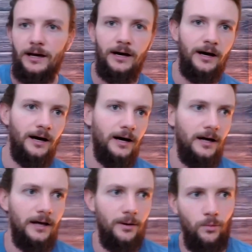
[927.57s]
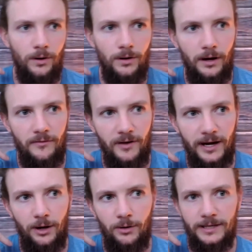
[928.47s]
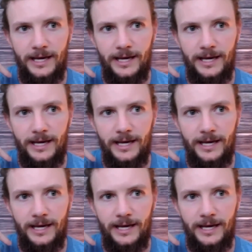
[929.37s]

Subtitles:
If I don't